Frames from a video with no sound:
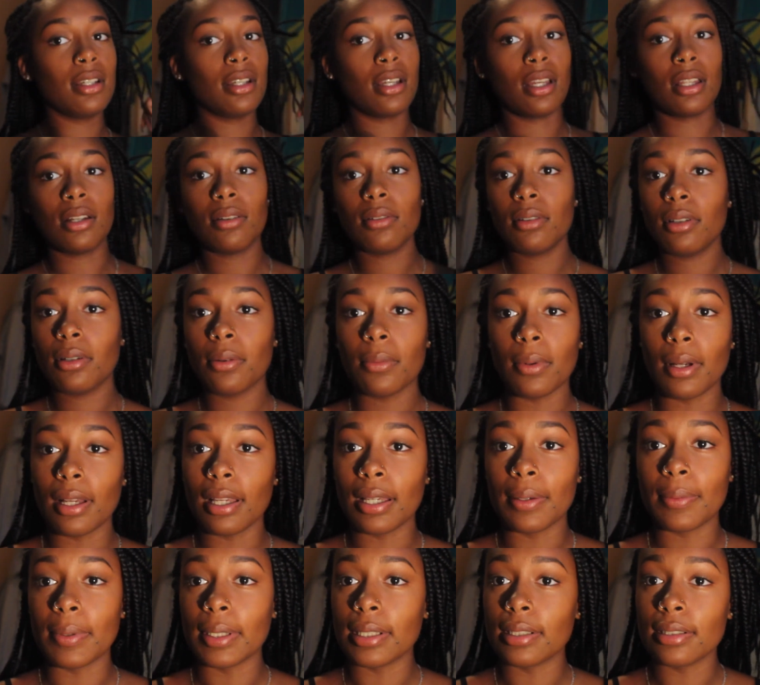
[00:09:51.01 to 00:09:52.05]
I don't know
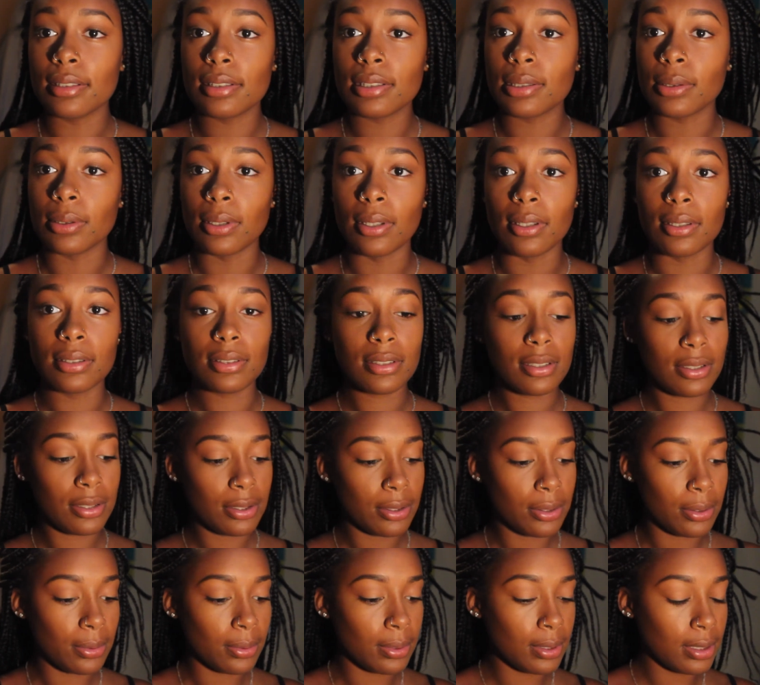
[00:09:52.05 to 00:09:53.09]
why I waited so long to
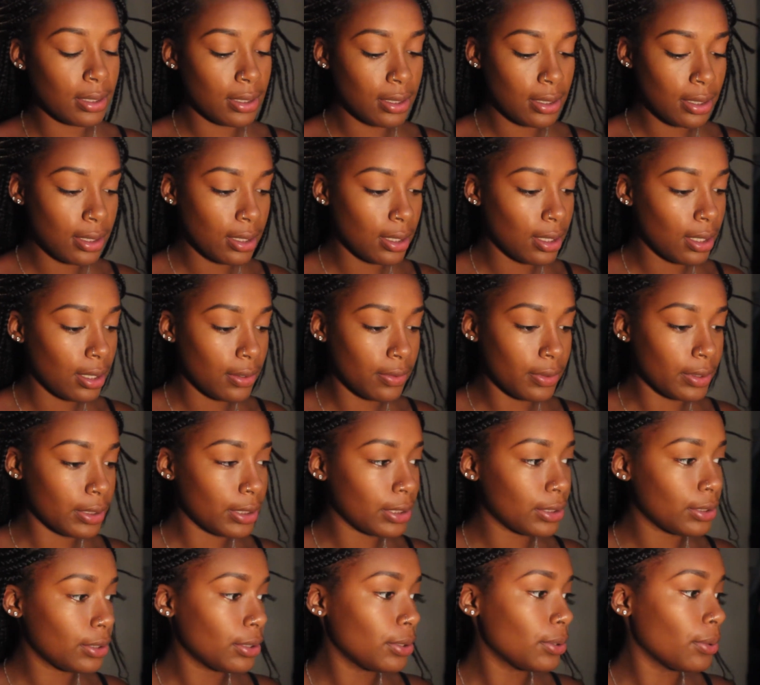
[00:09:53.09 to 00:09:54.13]
do a
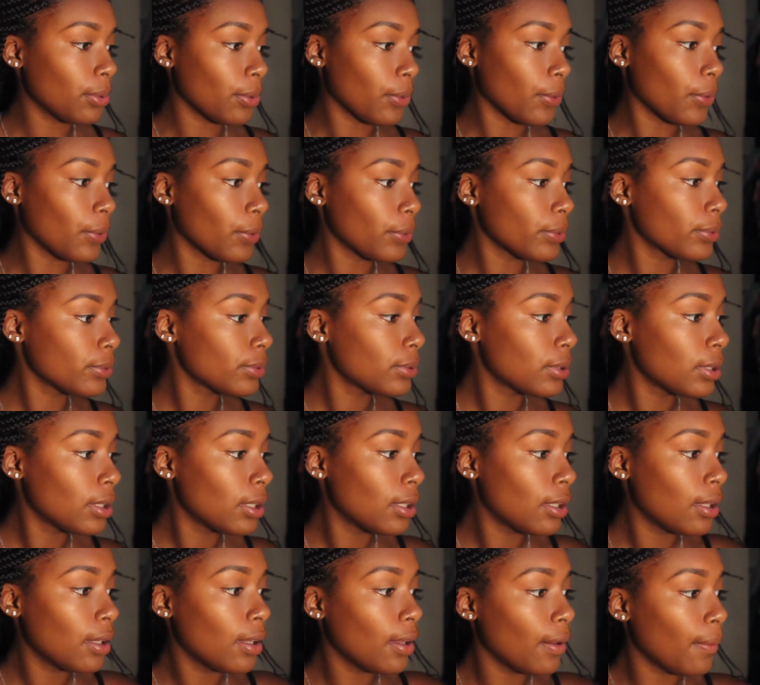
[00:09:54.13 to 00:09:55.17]
freaking tutorial,
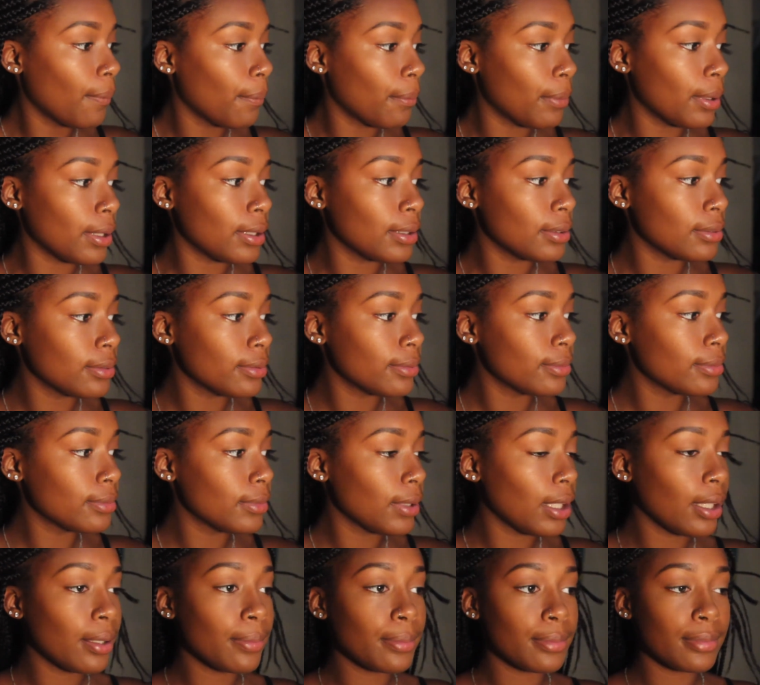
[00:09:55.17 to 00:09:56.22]
but
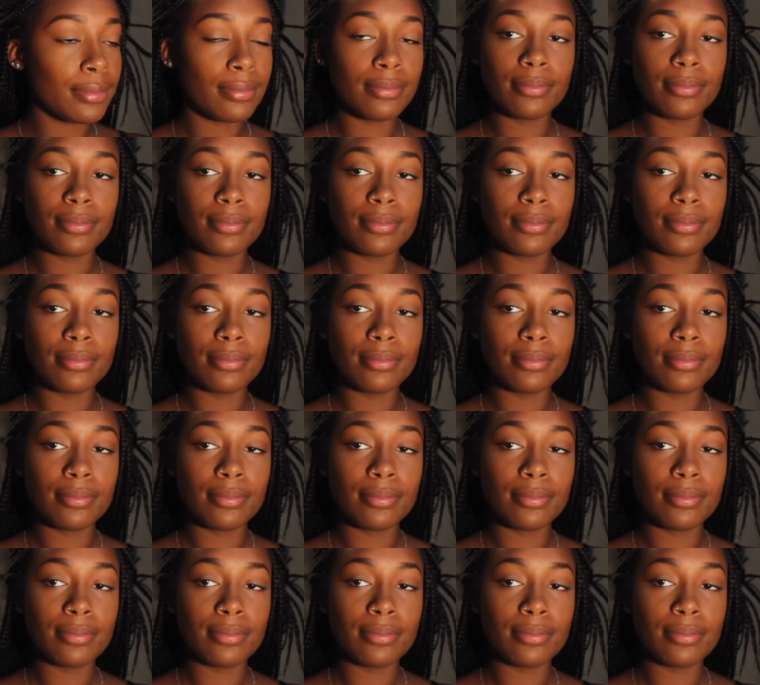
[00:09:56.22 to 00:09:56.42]
I'm